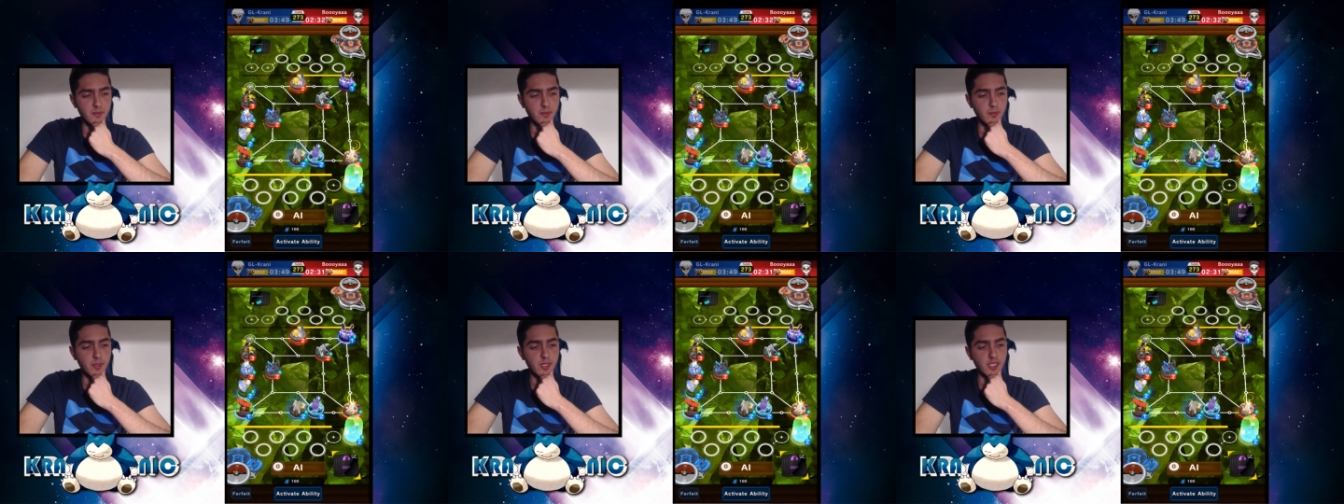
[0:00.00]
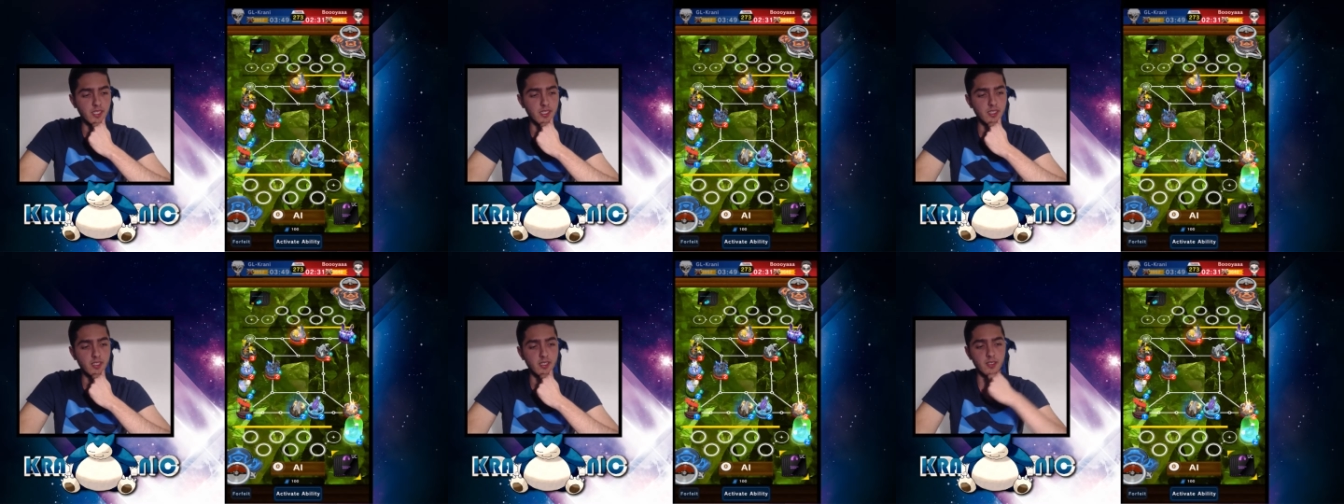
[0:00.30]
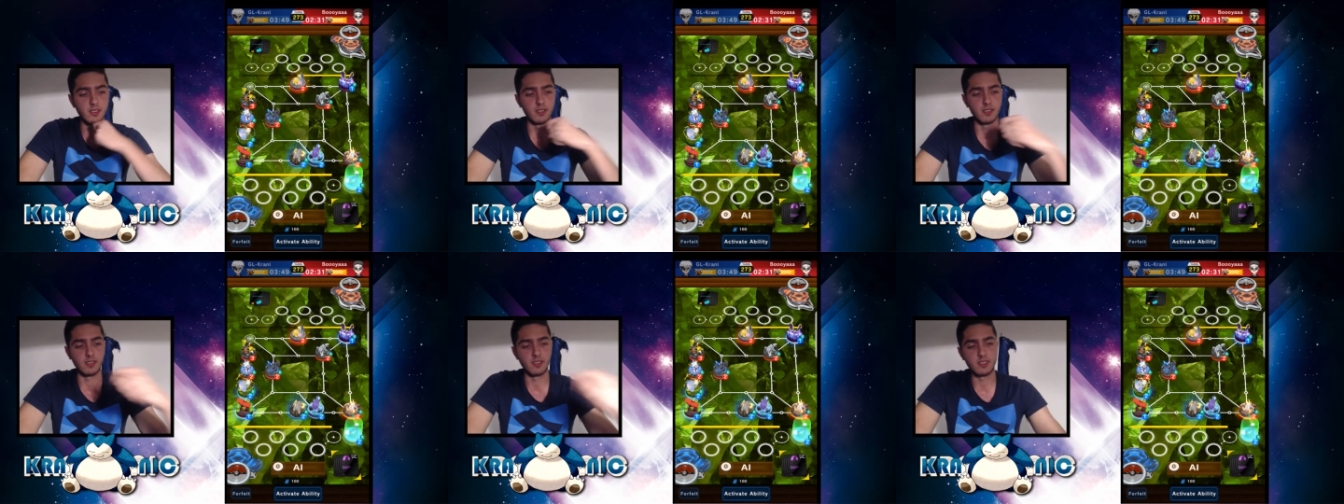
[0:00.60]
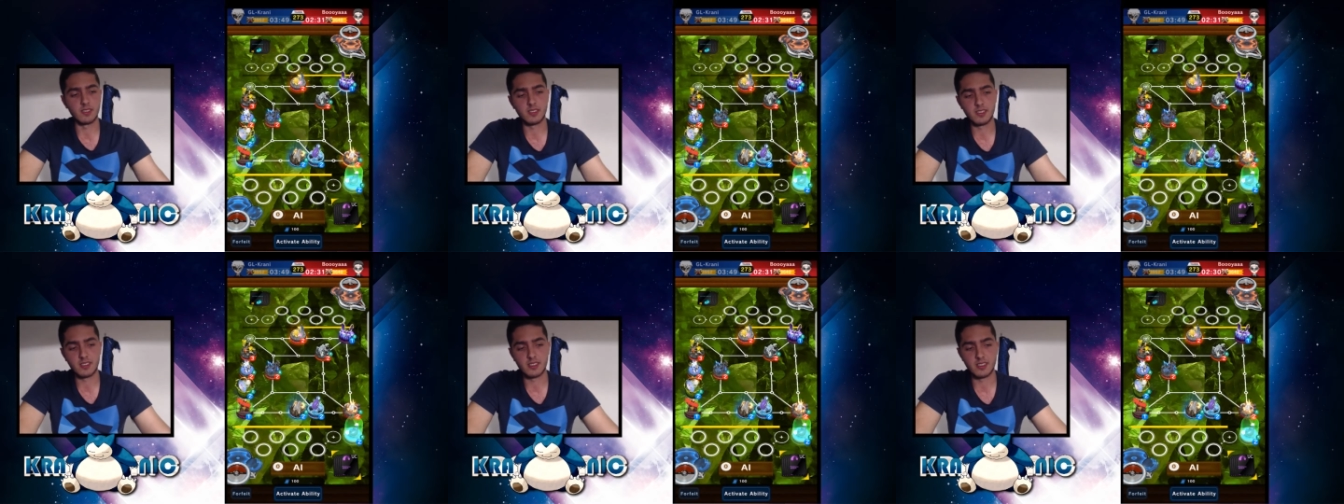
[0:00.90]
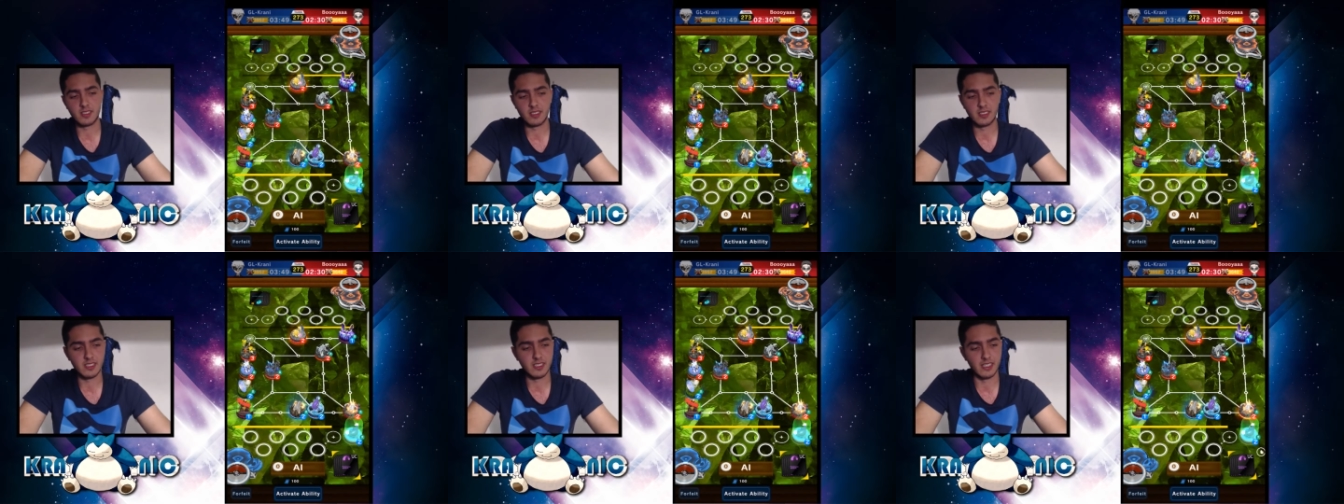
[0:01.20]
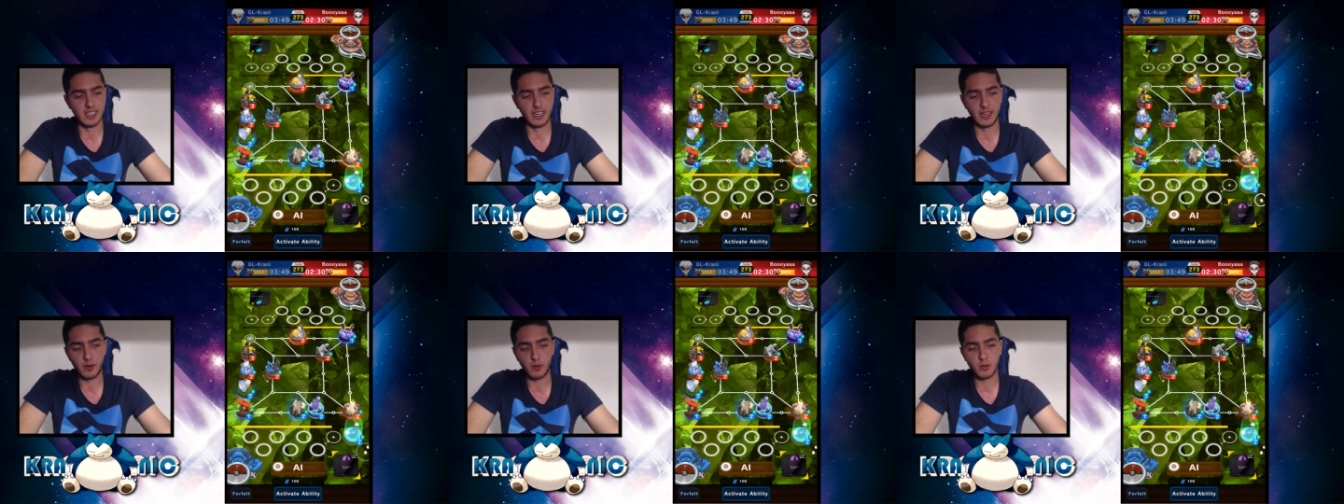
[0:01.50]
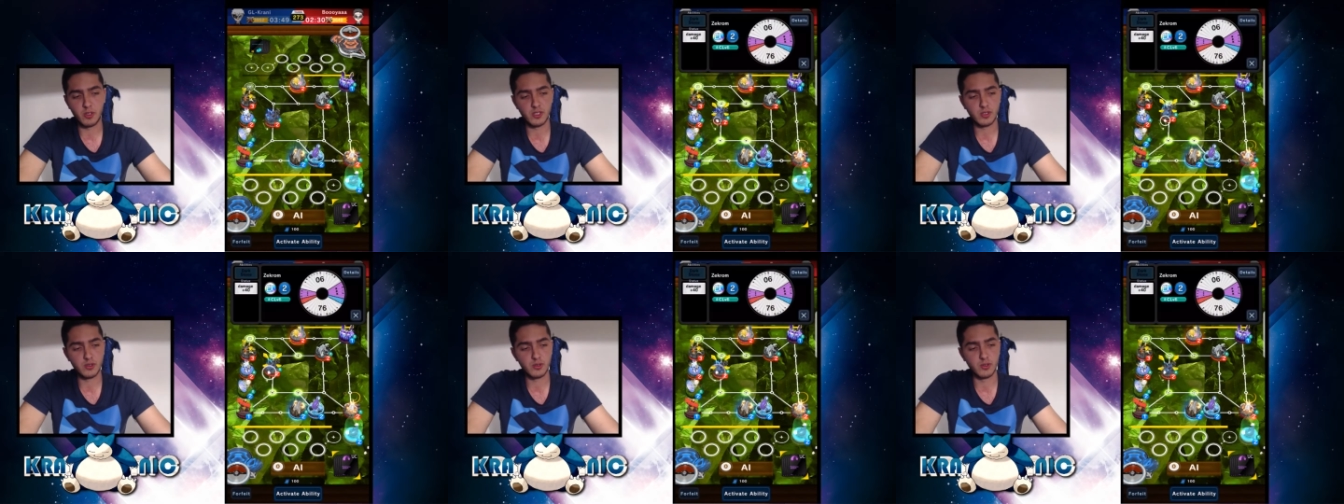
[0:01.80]
because I
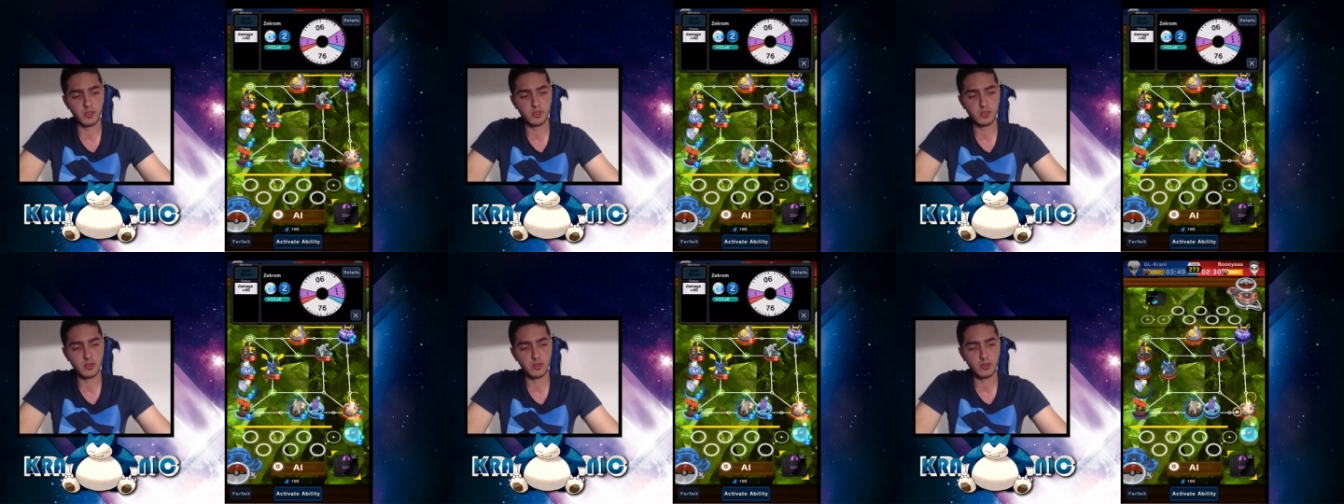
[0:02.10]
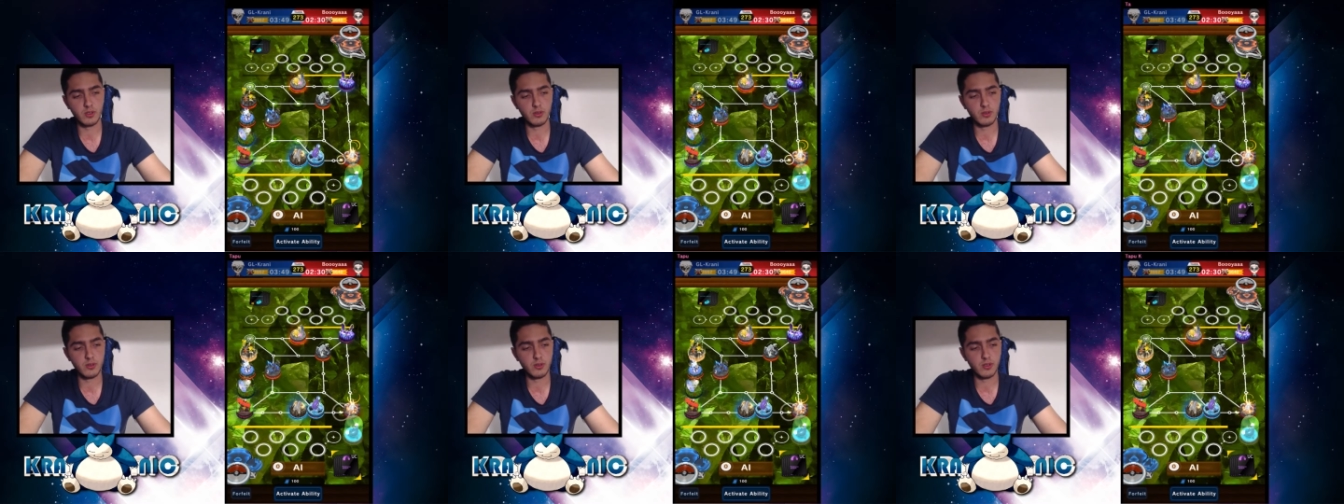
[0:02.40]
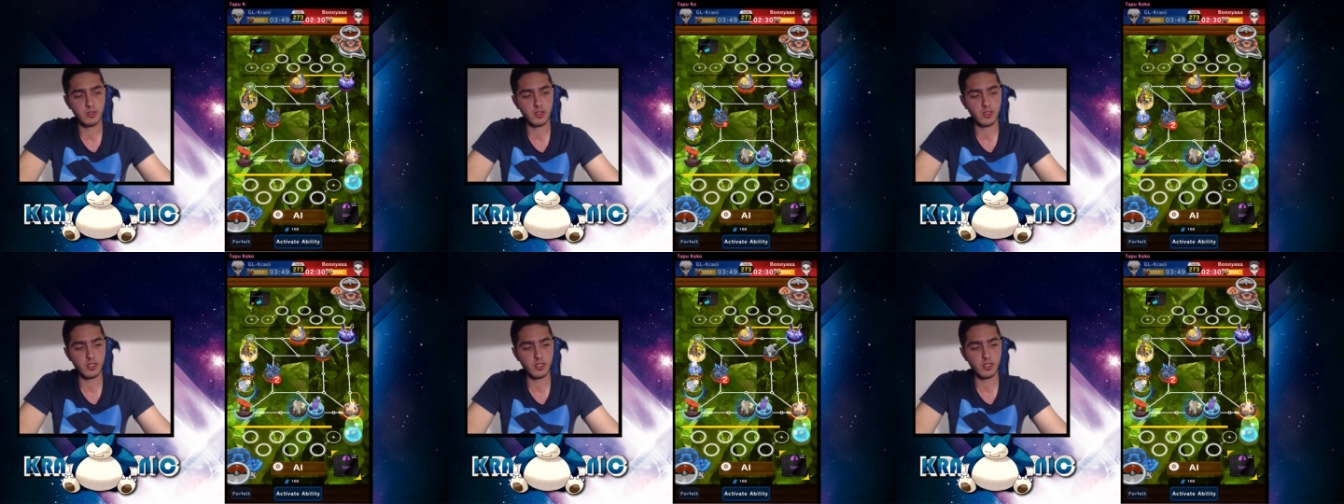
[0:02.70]
want to exclude